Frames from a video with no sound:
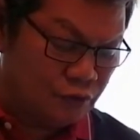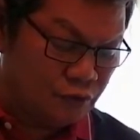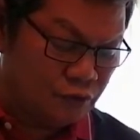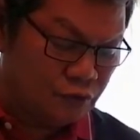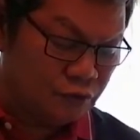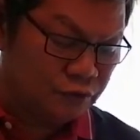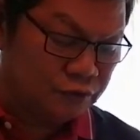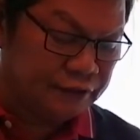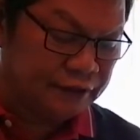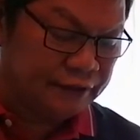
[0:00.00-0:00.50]

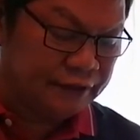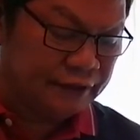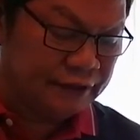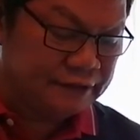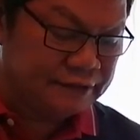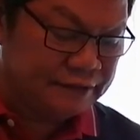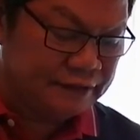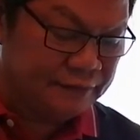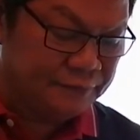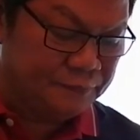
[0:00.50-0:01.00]
who did
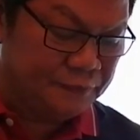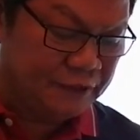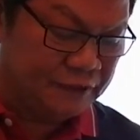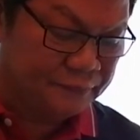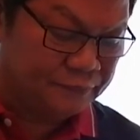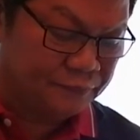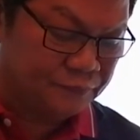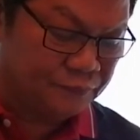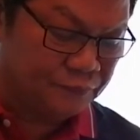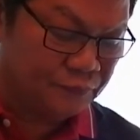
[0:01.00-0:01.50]
receive
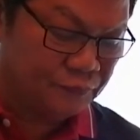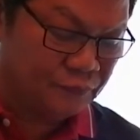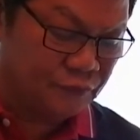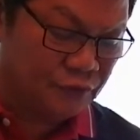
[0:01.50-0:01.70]
him,